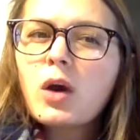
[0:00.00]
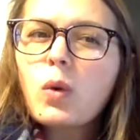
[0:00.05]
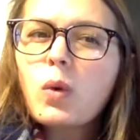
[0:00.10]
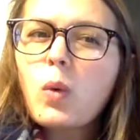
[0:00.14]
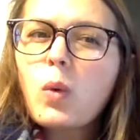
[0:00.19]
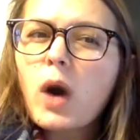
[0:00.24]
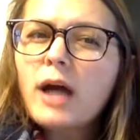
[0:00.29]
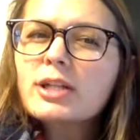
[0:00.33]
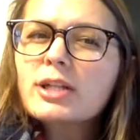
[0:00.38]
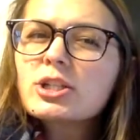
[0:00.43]

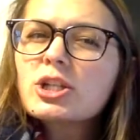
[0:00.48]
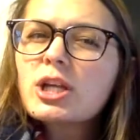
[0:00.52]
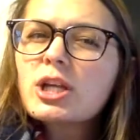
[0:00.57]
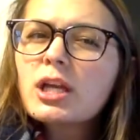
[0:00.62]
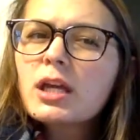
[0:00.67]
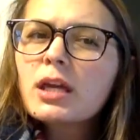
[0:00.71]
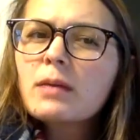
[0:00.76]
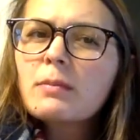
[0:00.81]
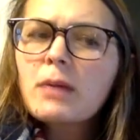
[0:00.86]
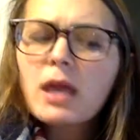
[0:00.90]

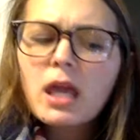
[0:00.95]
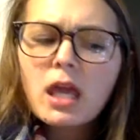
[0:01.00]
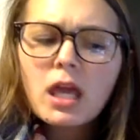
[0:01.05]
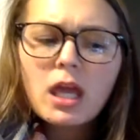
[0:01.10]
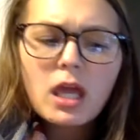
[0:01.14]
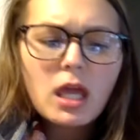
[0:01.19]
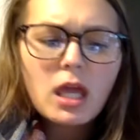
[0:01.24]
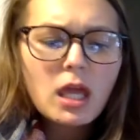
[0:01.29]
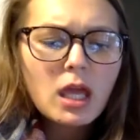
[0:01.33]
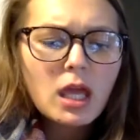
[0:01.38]
Watching
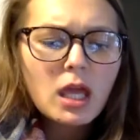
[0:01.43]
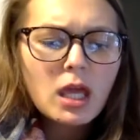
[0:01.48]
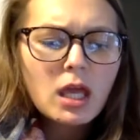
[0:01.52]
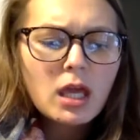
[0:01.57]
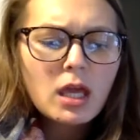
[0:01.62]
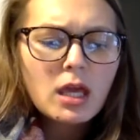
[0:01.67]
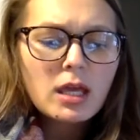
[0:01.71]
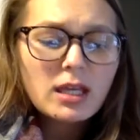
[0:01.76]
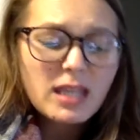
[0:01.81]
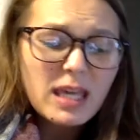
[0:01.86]
me?
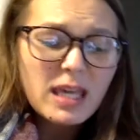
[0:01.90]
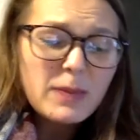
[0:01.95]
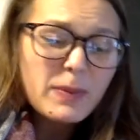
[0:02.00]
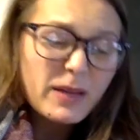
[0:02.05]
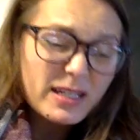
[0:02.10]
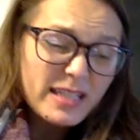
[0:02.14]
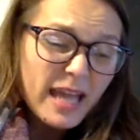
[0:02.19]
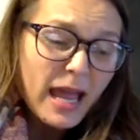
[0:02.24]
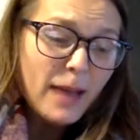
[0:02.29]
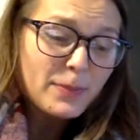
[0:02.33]

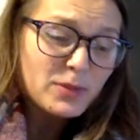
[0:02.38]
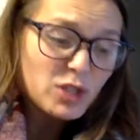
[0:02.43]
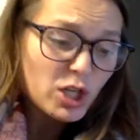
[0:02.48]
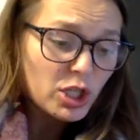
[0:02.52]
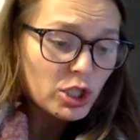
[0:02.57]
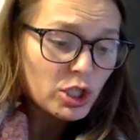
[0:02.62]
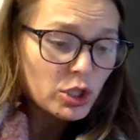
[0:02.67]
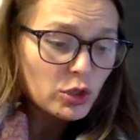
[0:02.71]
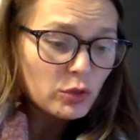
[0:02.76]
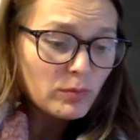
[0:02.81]
"Keeping tabs
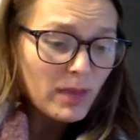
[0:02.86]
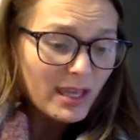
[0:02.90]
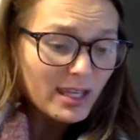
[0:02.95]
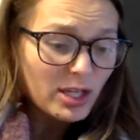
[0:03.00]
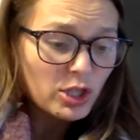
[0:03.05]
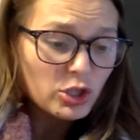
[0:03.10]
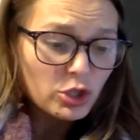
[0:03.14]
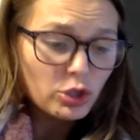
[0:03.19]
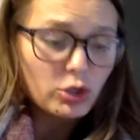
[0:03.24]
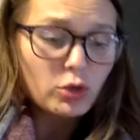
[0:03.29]
on you,
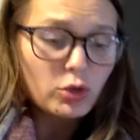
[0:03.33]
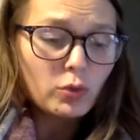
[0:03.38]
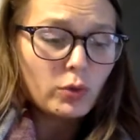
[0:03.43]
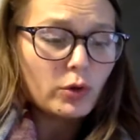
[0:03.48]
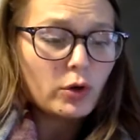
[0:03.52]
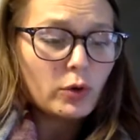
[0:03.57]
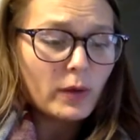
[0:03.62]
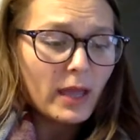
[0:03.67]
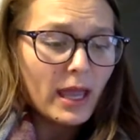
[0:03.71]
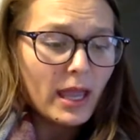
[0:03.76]
making sure you
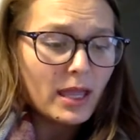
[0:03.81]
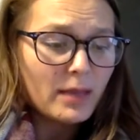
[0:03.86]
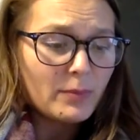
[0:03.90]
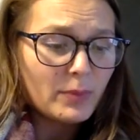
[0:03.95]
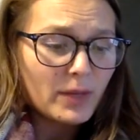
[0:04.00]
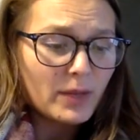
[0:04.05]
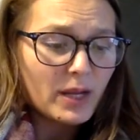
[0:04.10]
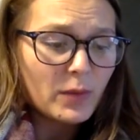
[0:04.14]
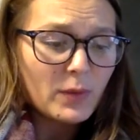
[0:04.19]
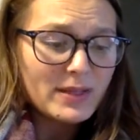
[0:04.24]
were okay,
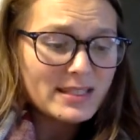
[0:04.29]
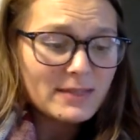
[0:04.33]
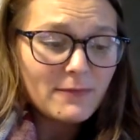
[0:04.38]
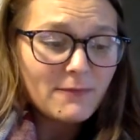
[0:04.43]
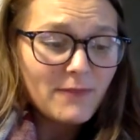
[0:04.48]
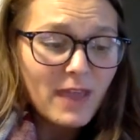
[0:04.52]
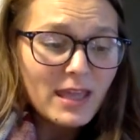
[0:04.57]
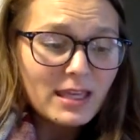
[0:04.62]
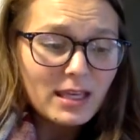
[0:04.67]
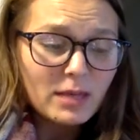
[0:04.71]
but I
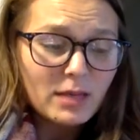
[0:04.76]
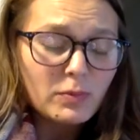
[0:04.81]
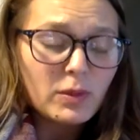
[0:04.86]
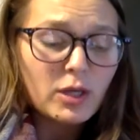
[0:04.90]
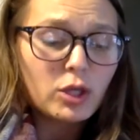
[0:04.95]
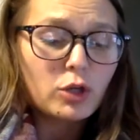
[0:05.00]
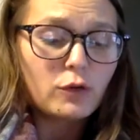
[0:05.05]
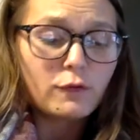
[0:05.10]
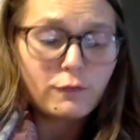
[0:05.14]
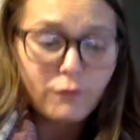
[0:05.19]
wasn't faking
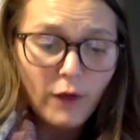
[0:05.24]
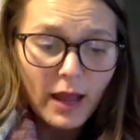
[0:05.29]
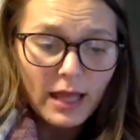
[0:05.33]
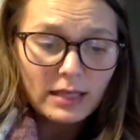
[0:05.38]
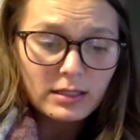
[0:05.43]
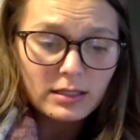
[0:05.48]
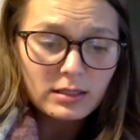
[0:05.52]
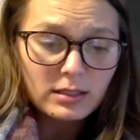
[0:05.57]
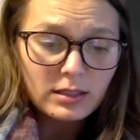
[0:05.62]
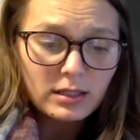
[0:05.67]
being your
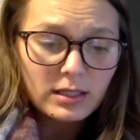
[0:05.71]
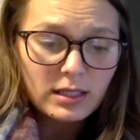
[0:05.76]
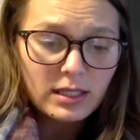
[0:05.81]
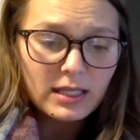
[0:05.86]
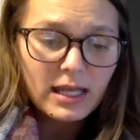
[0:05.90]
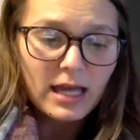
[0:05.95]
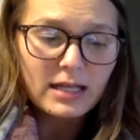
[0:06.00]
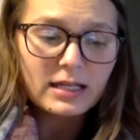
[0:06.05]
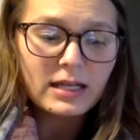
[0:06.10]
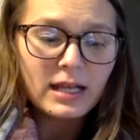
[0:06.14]
friend,"
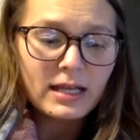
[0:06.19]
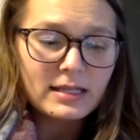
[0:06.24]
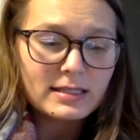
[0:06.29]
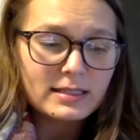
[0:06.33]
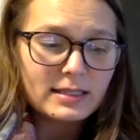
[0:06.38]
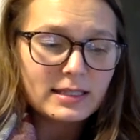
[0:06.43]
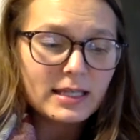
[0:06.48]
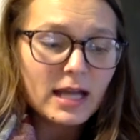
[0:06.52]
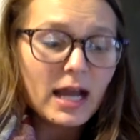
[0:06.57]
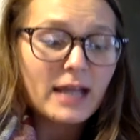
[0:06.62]
he added
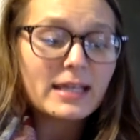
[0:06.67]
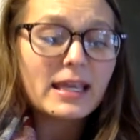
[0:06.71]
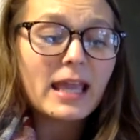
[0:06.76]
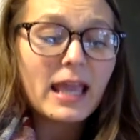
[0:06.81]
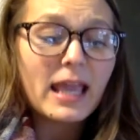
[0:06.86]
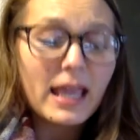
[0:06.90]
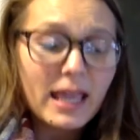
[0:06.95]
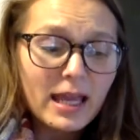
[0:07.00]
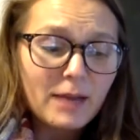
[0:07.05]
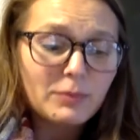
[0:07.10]
hastily. "I
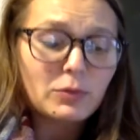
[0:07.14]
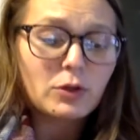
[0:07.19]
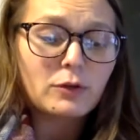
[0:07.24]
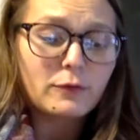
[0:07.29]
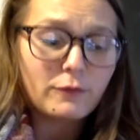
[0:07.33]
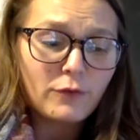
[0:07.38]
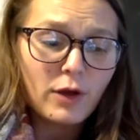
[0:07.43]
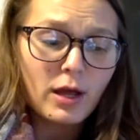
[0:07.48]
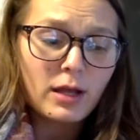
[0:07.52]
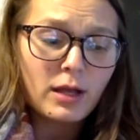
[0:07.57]
am your
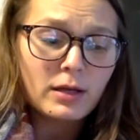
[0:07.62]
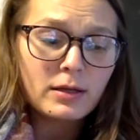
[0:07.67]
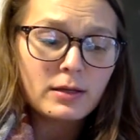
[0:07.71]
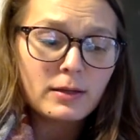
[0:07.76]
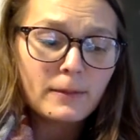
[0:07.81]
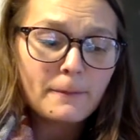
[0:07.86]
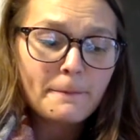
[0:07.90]
friend."